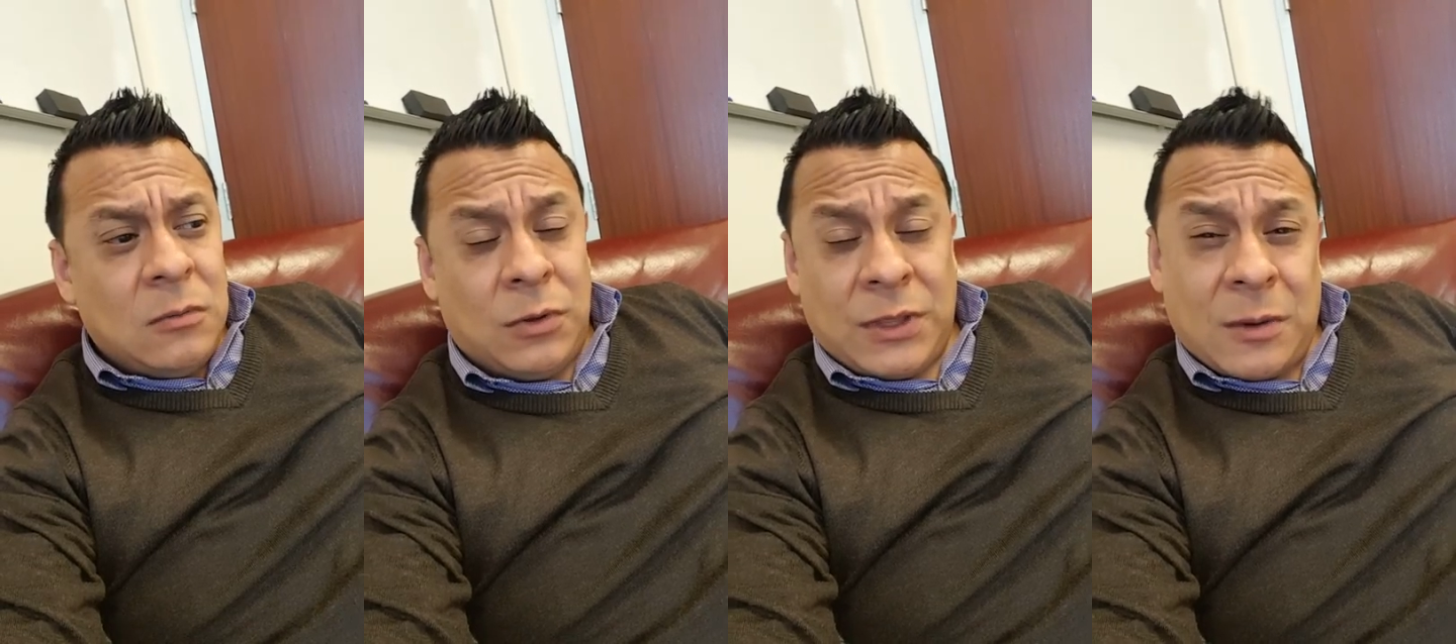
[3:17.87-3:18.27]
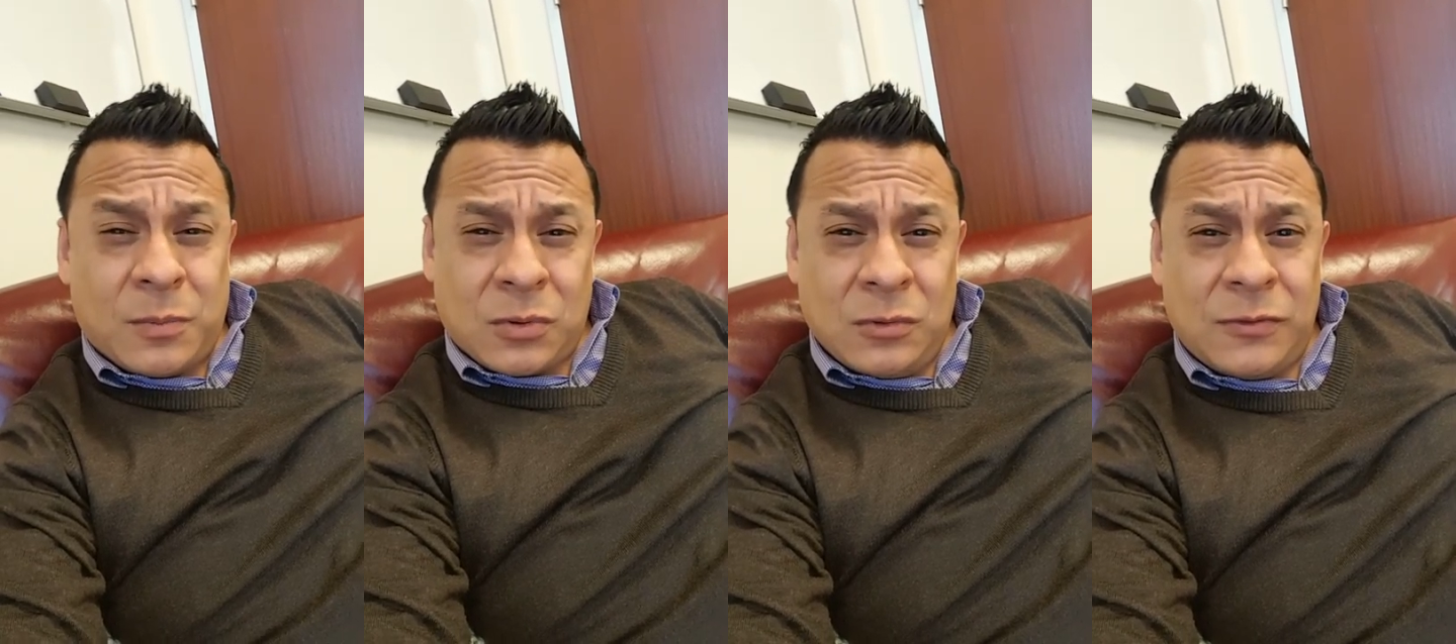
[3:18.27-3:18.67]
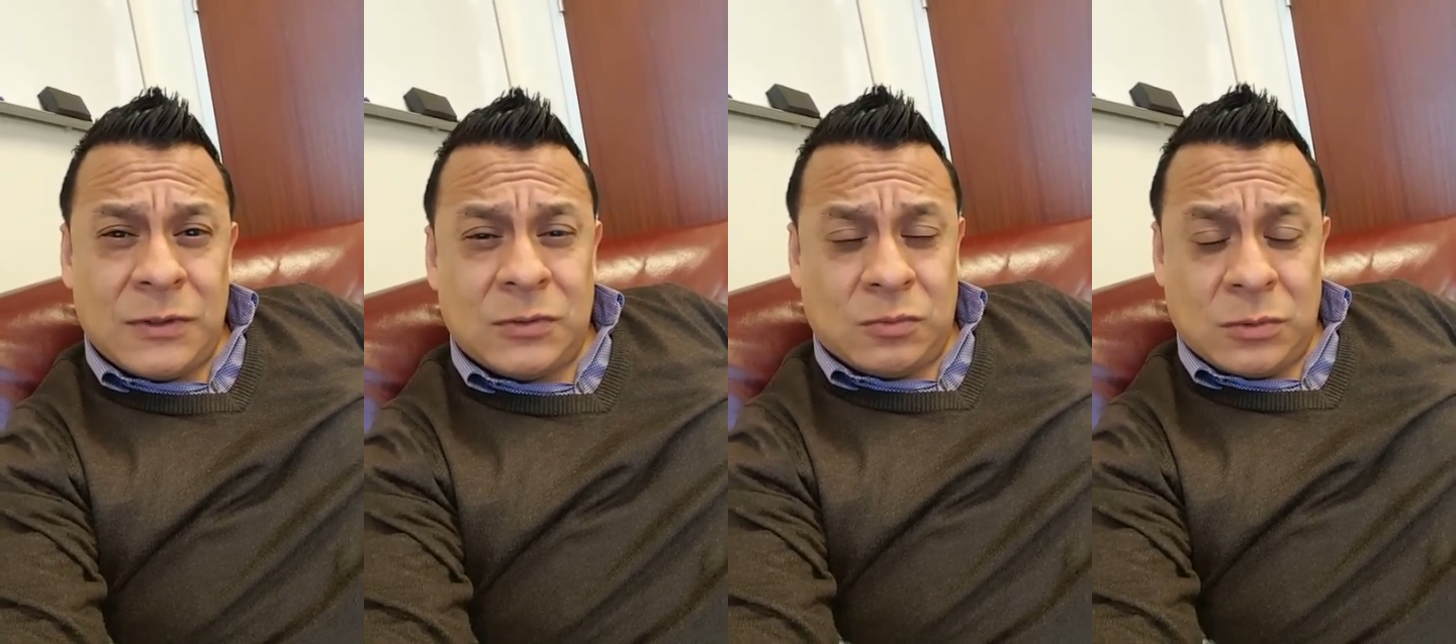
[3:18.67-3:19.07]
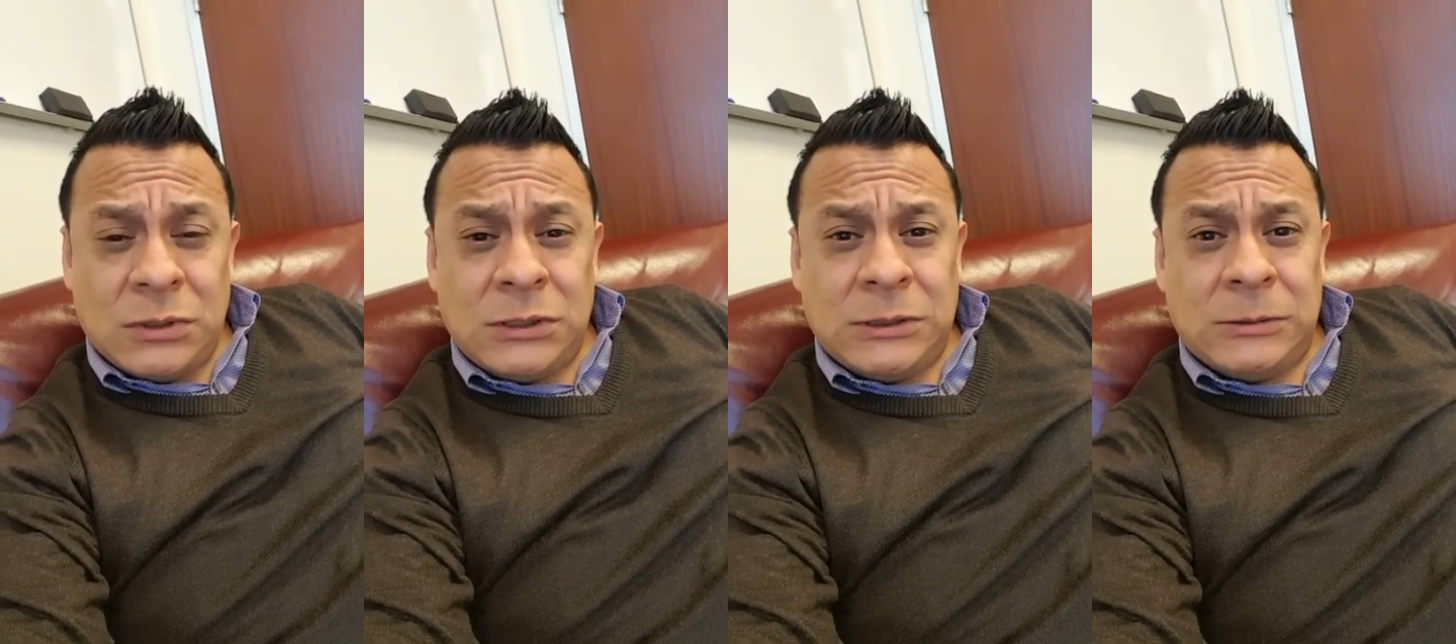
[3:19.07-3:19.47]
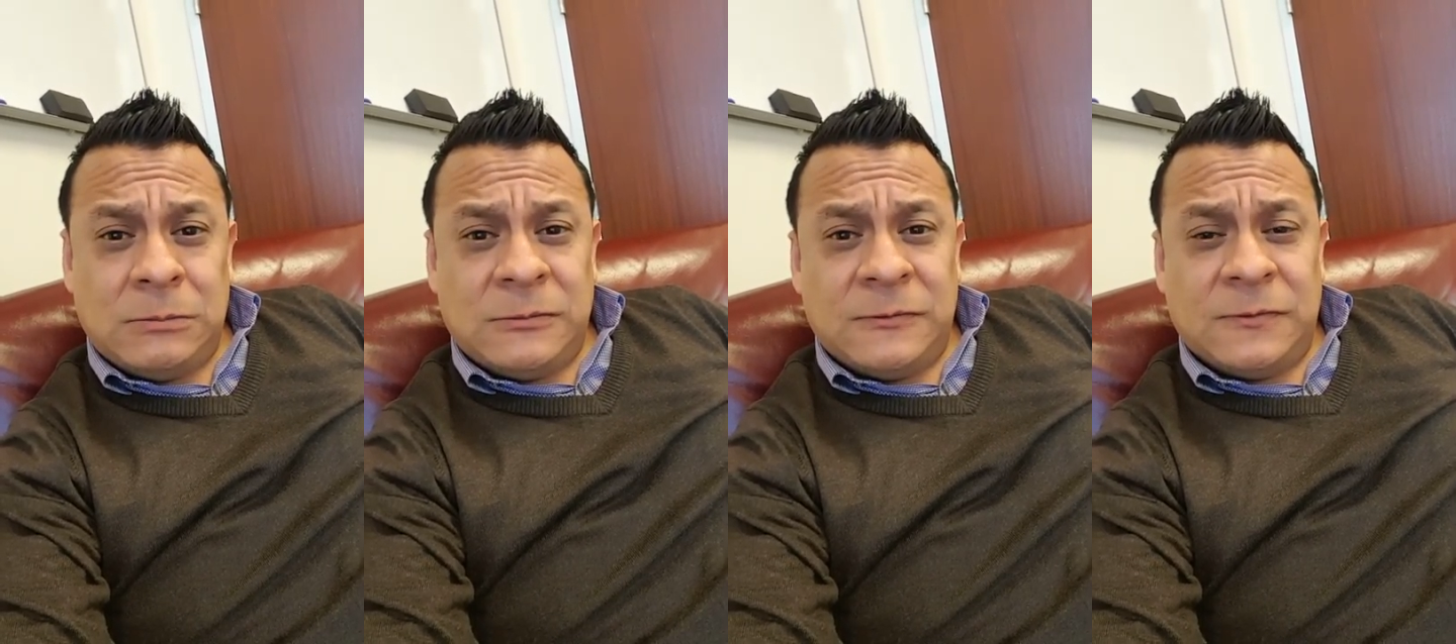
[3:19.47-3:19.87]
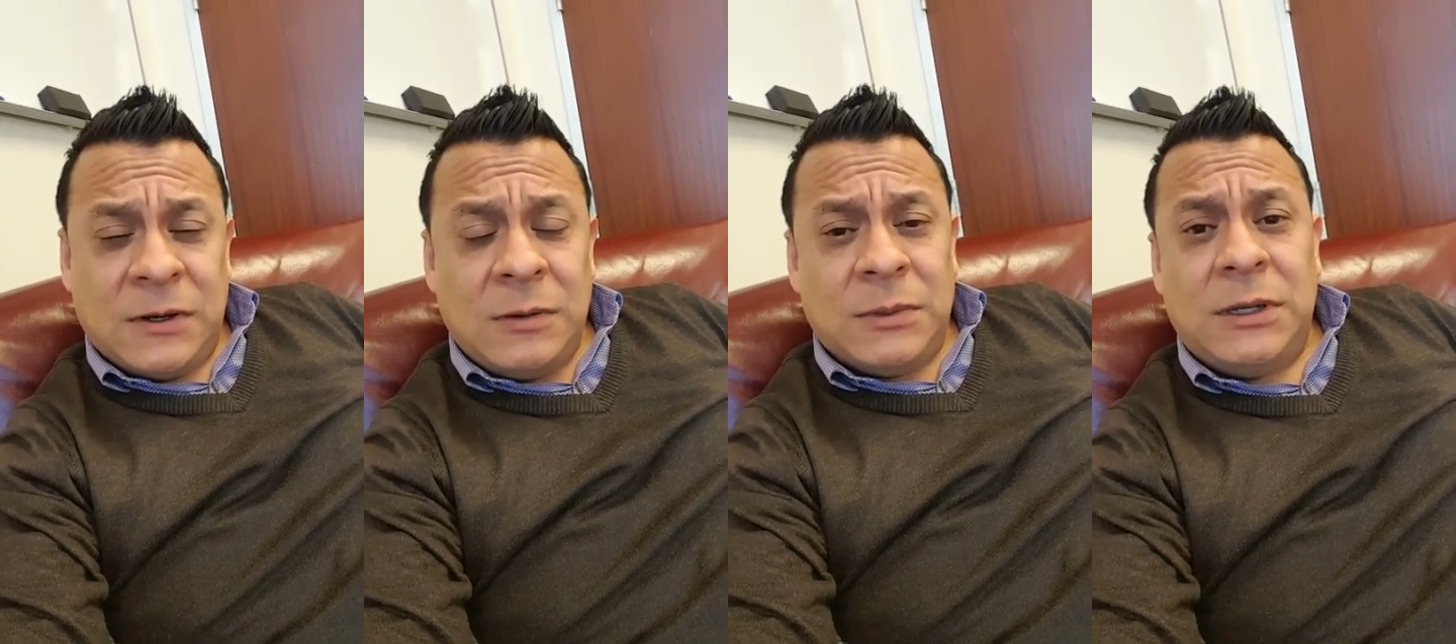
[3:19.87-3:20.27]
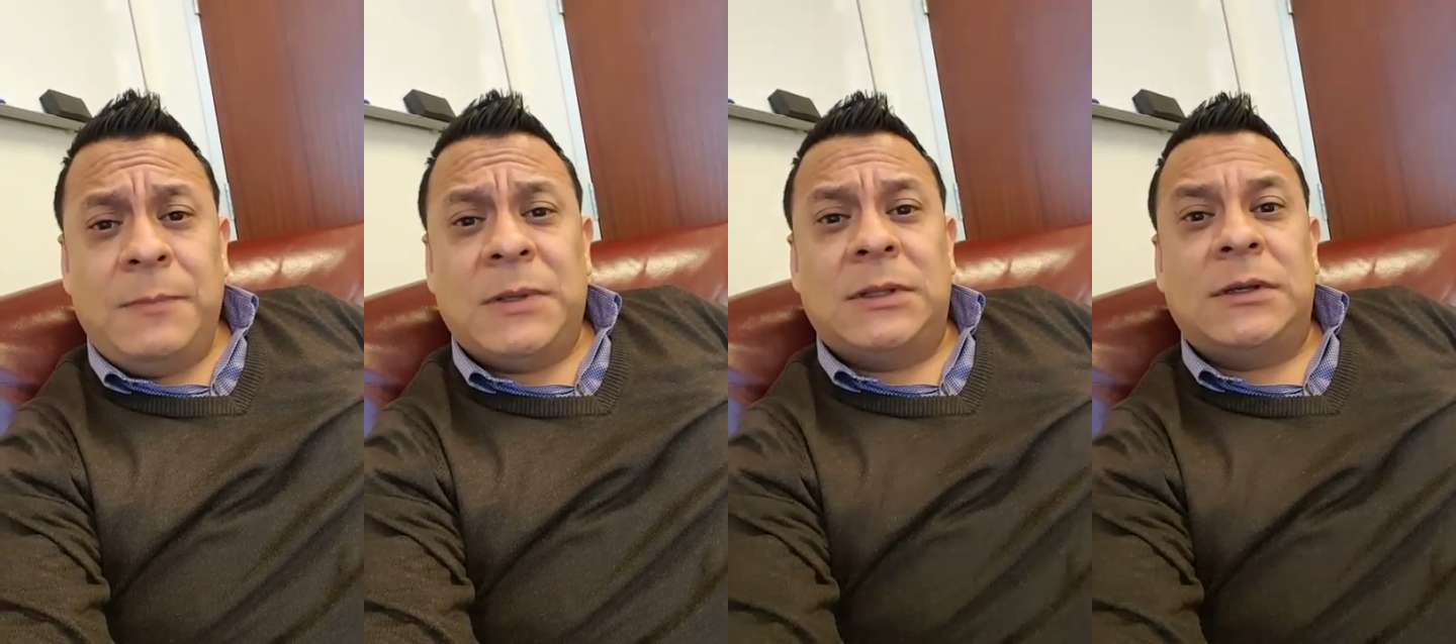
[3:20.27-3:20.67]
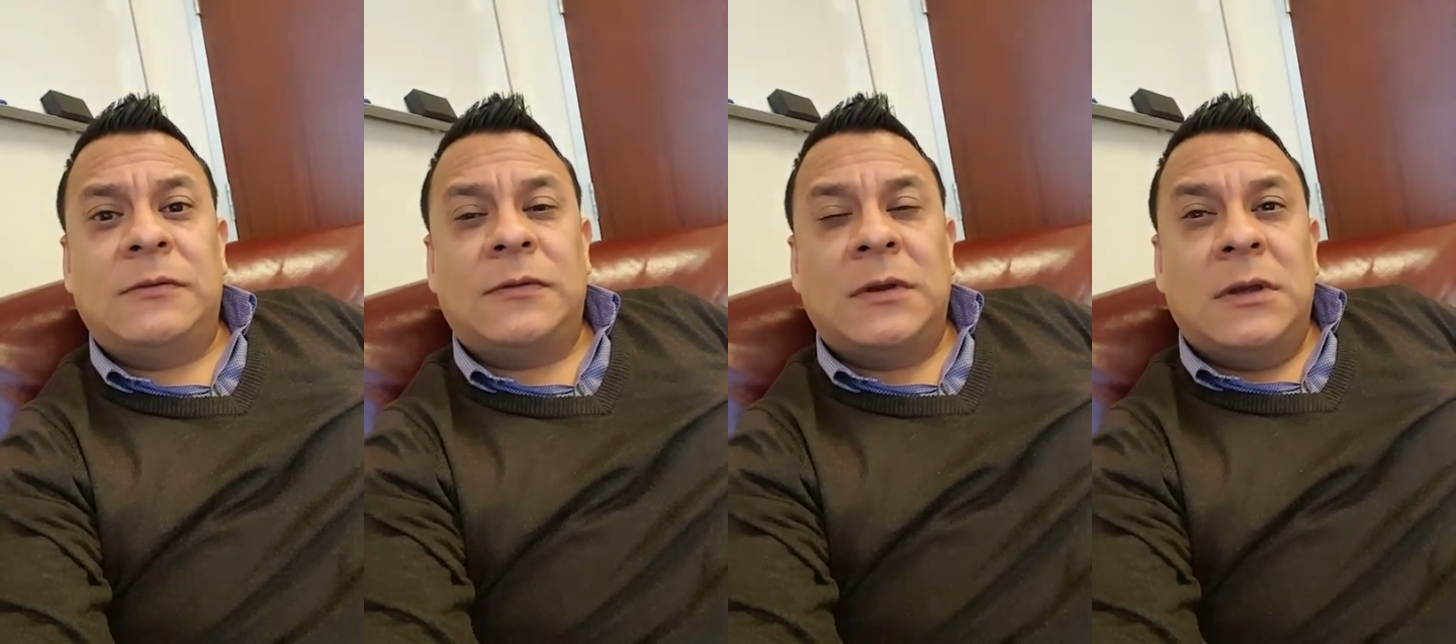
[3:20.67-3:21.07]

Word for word: without proof is really very manipulative.